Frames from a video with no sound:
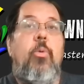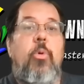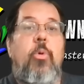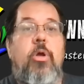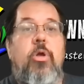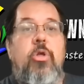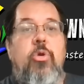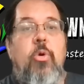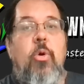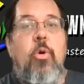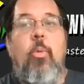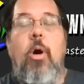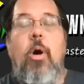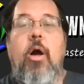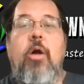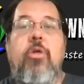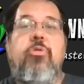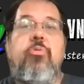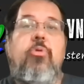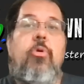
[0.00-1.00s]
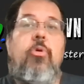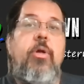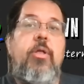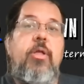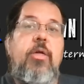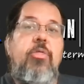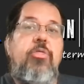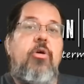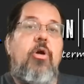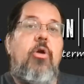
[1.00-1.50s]
We're going to do a walkthrough,
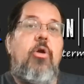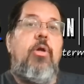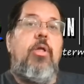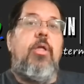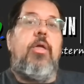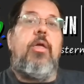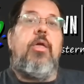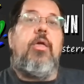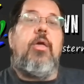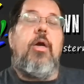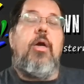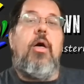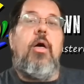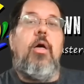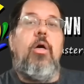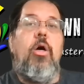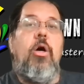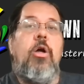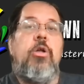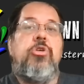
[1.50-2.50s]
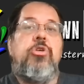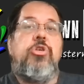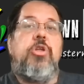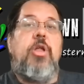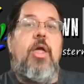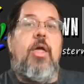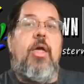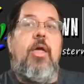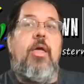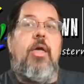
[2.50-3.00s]
and he's already uh,
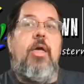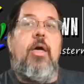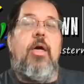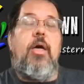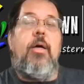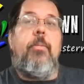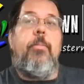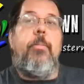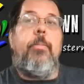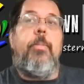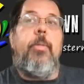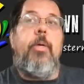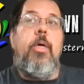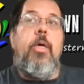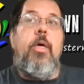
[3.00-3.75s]
launched a um,